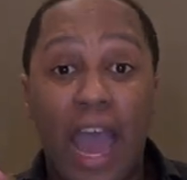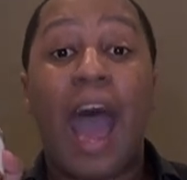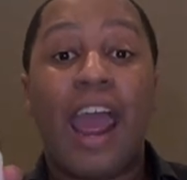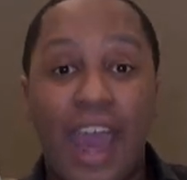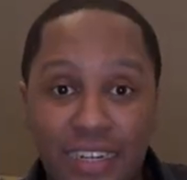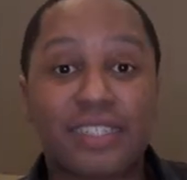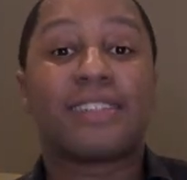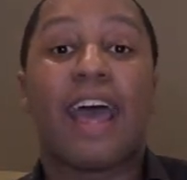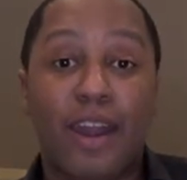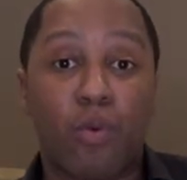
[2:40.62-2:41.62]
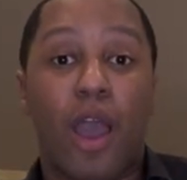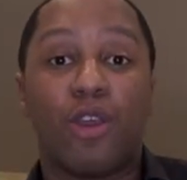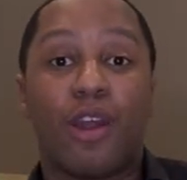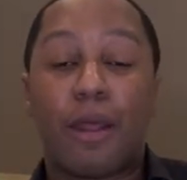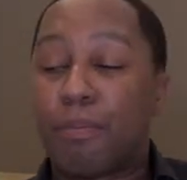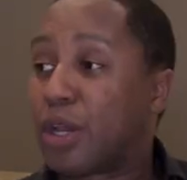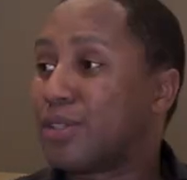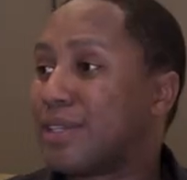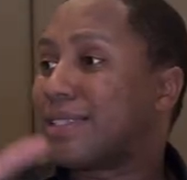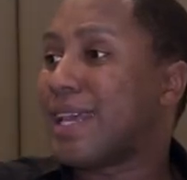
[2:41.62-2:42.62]
I understand why you're late
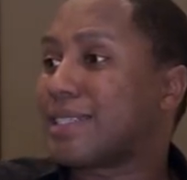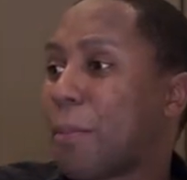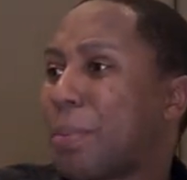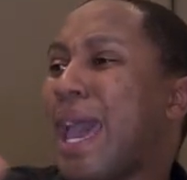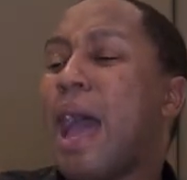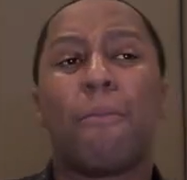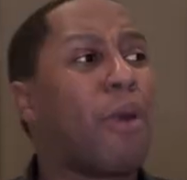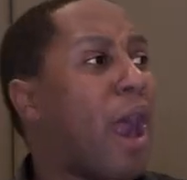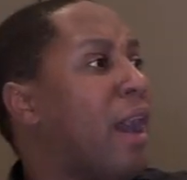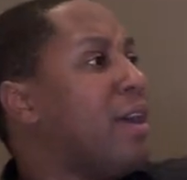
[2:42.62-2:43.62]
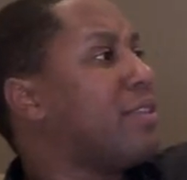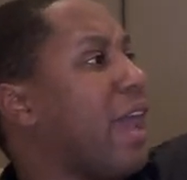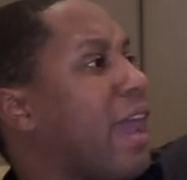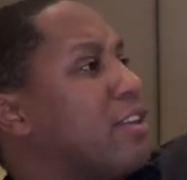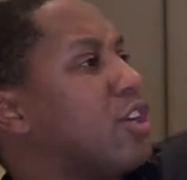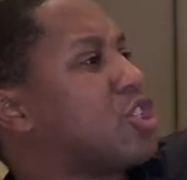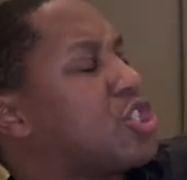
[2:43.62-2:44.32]
because it's set up camera, then the